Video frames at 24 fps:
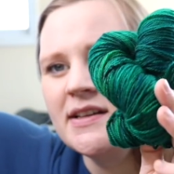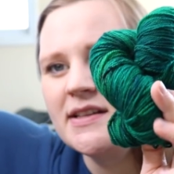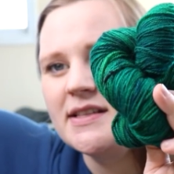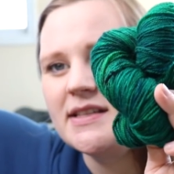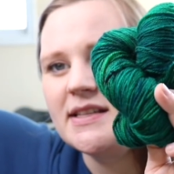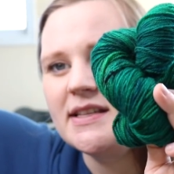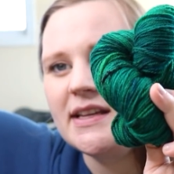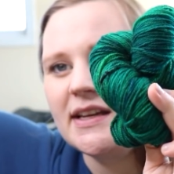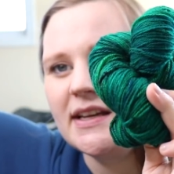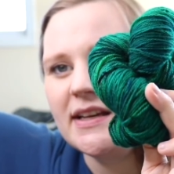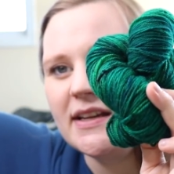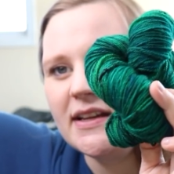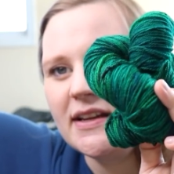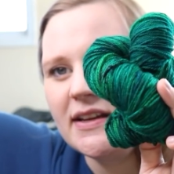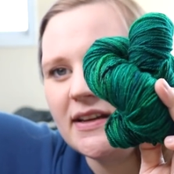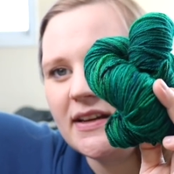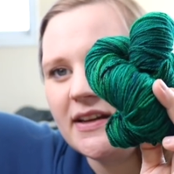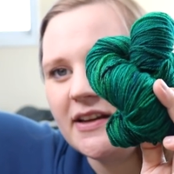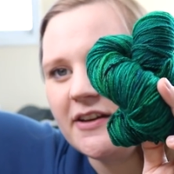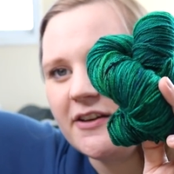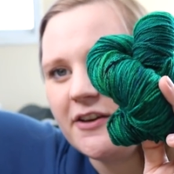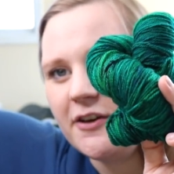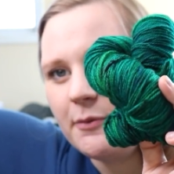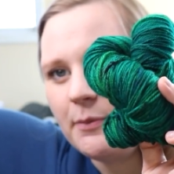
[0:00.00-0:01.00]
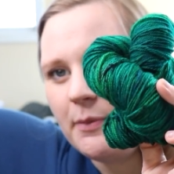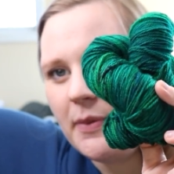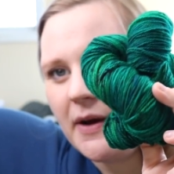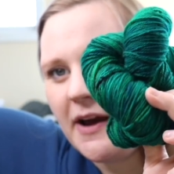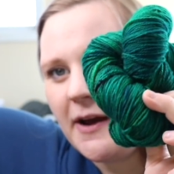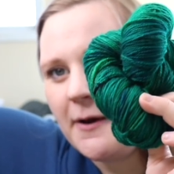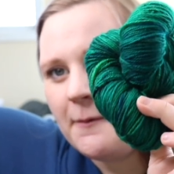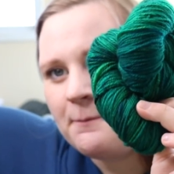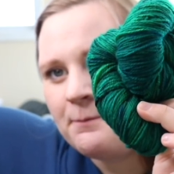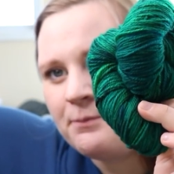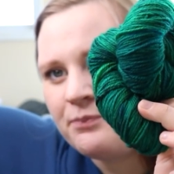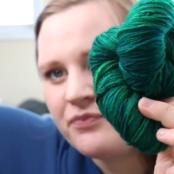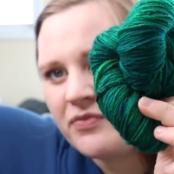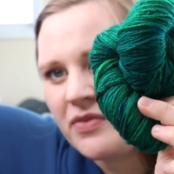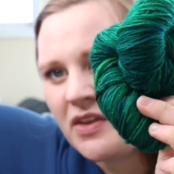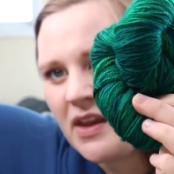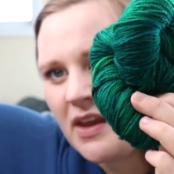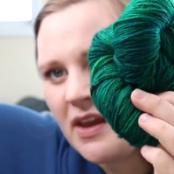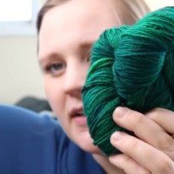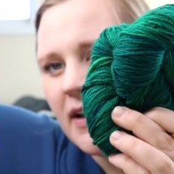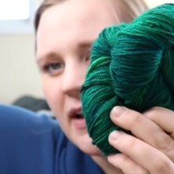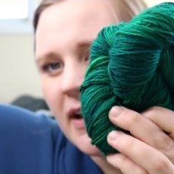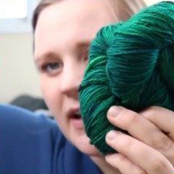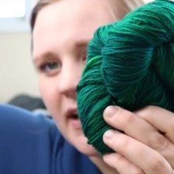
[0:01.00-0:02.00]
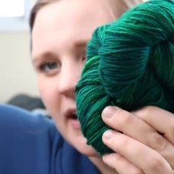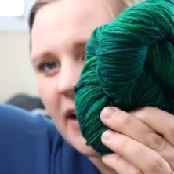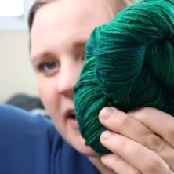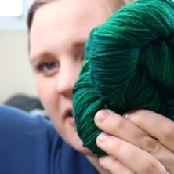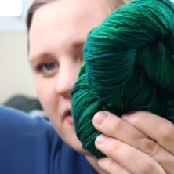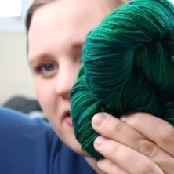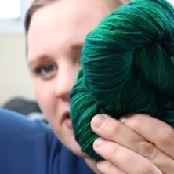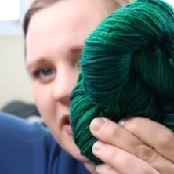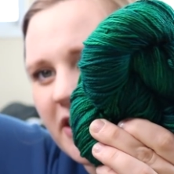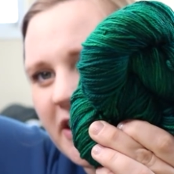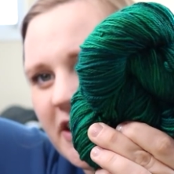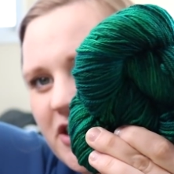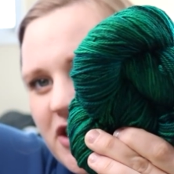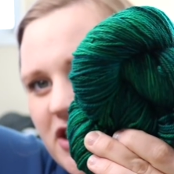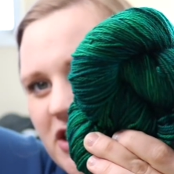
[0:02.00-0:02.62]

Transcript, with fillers: see it in here, but it really